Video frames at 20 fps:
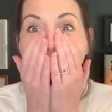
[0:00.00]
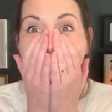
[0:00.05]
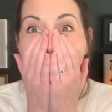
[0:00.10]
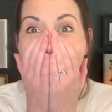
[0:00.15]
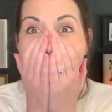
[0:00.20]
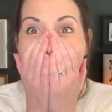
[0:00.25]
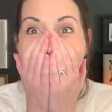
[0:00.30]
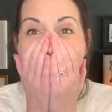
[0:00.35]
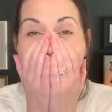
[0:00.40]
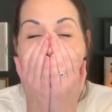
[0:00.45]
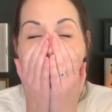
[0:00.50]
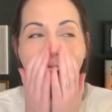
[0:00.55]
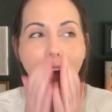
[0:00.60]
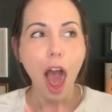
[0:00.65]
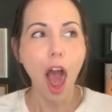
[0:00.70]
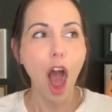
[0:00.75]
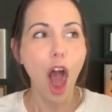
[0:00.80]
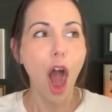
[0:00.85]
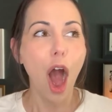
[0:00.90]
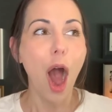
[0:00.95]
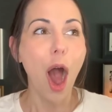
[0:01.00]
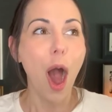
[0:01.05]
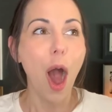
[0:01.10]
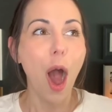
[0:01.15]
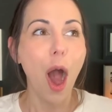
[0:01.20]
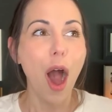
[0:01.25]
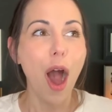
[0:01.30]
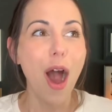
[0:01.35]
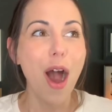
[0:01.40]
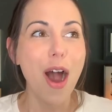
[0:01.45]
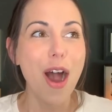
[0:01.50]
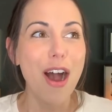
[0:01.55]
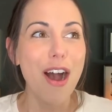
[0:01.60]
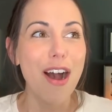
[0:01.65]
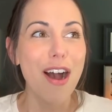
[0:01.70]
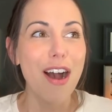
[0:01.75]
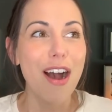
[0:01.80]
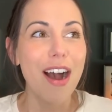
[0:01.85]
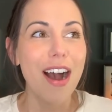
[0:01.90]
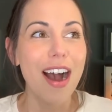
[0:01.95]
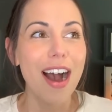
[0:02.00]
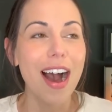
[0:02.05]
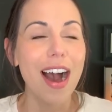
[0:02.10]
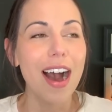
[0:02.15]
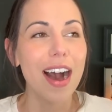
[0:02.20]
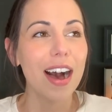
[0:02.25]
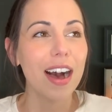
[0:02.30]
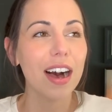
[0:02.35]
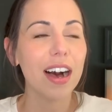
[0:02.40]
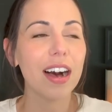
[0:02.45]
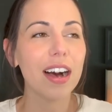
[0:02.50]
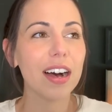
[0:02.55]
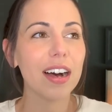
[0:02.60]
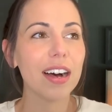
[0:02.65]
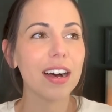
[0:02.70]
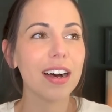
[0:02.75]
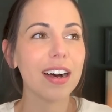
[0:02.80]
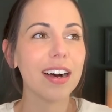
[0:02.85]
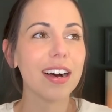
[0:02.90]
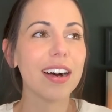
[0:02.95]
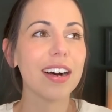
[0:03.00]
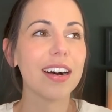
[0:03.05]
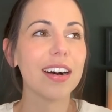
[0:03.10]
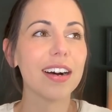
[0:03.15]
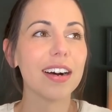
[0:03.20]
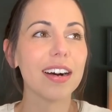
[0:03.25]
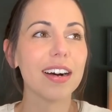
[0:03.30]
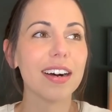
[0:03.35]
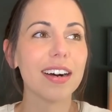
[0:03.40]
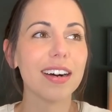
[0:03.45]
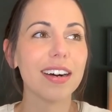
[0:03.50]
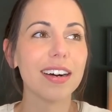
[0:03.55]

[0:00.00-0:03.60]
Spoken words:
(silence)